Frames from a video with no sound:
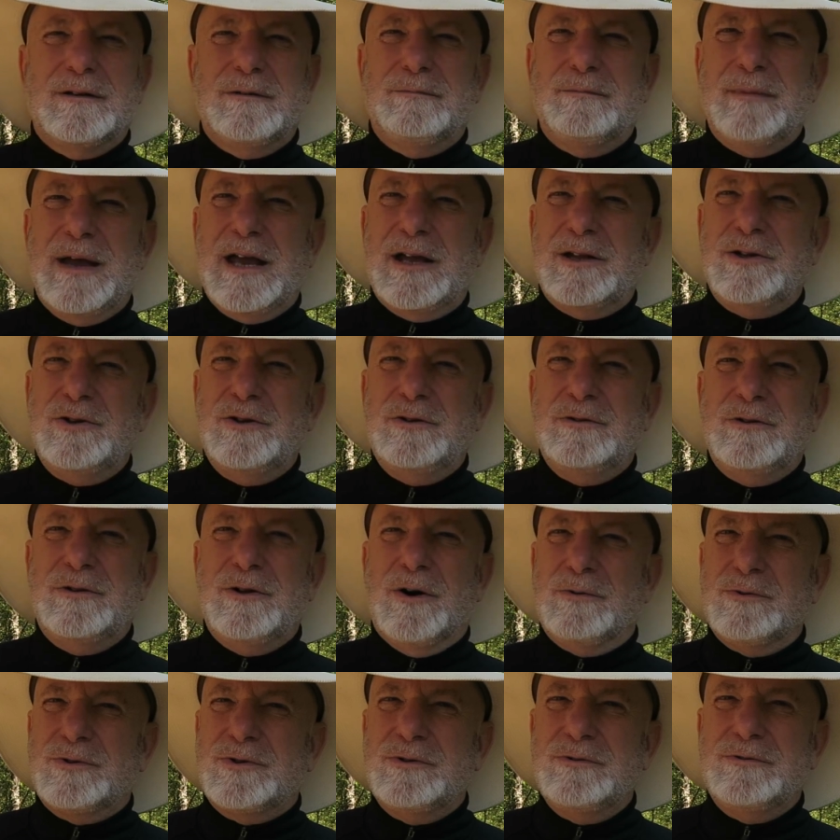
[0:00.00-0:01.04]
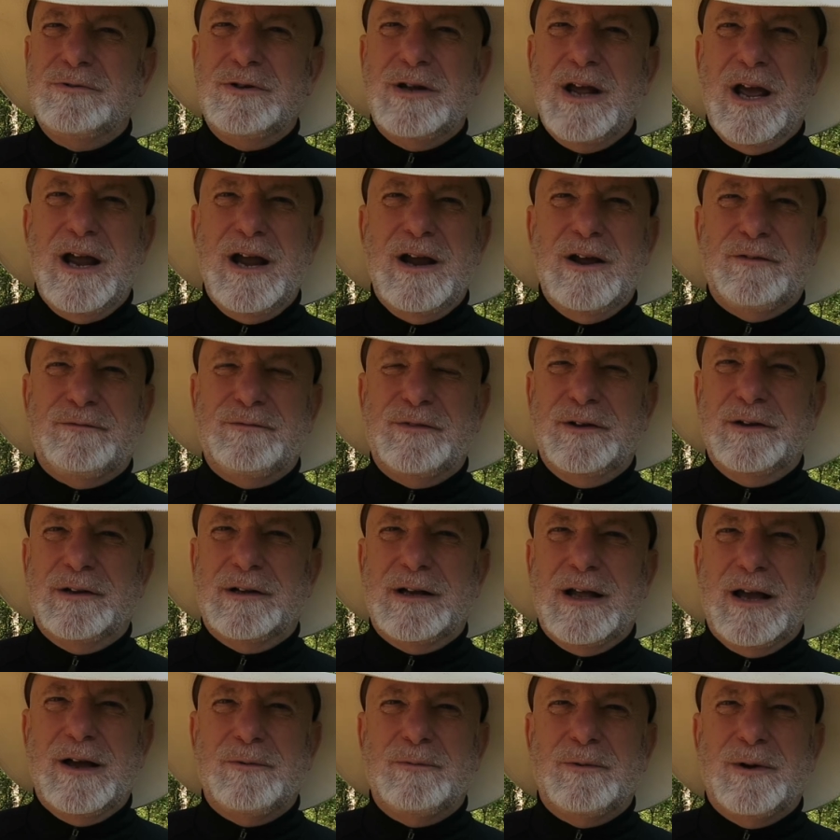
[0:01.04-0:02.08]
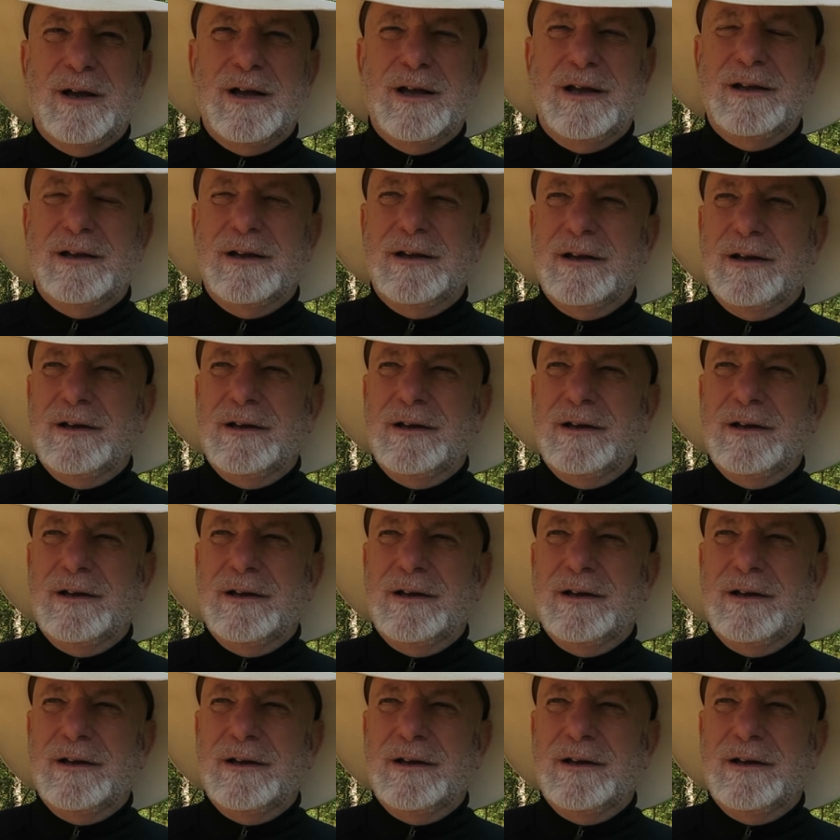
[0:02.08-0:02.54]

man, you don't you dare feel that way.